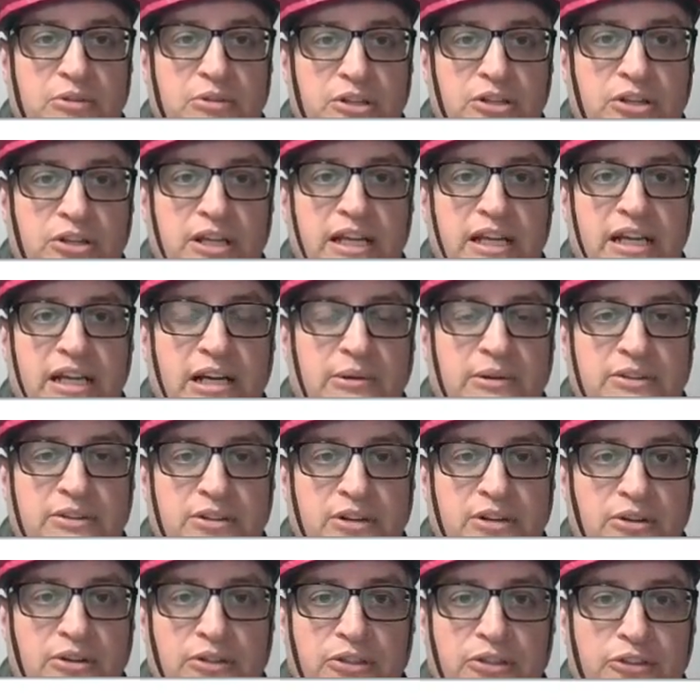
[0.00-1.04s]
we're looking at what's
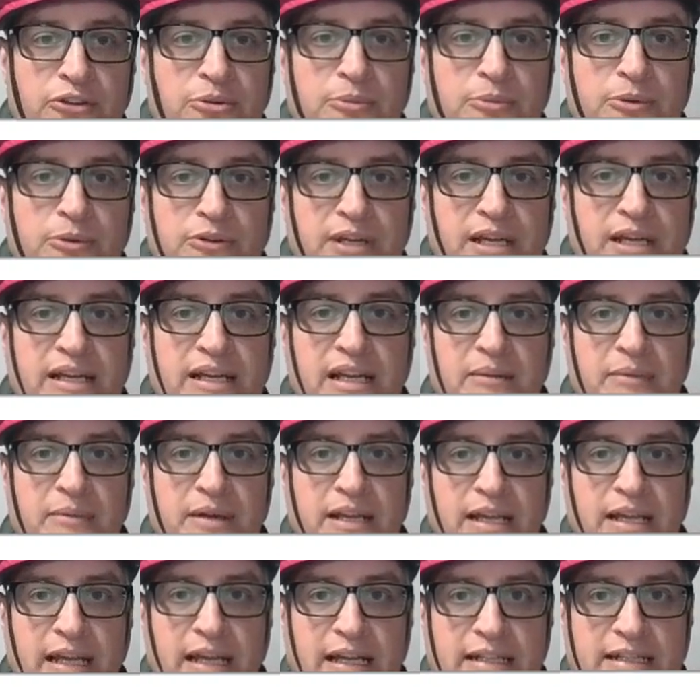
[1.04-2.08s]
called
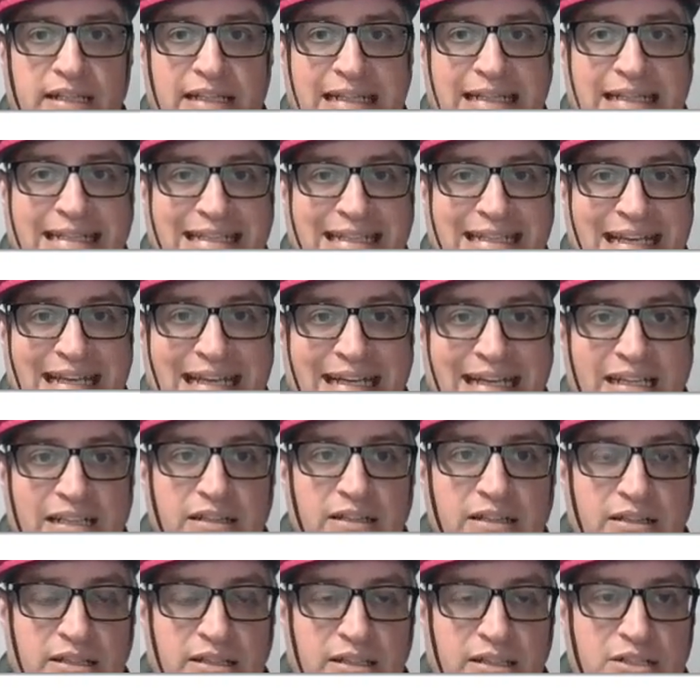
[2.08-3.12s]
thermodynamic and kinetic
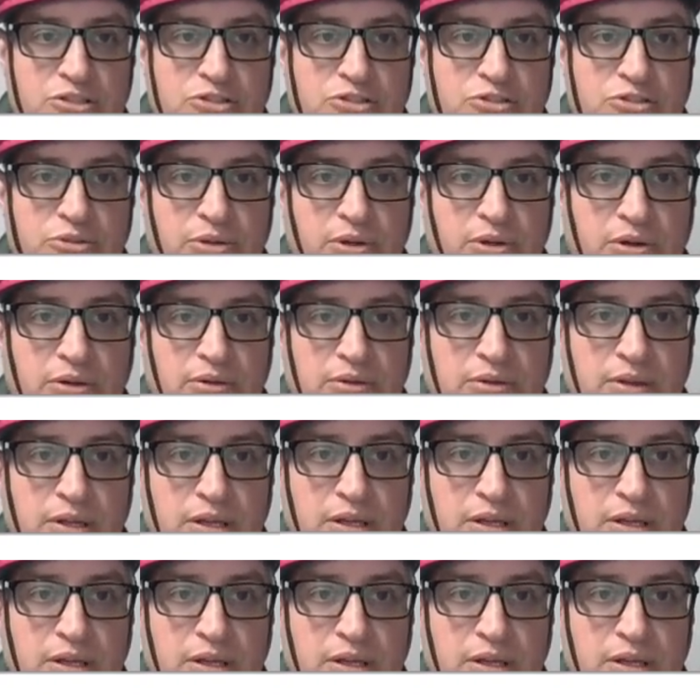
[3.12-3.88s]
control.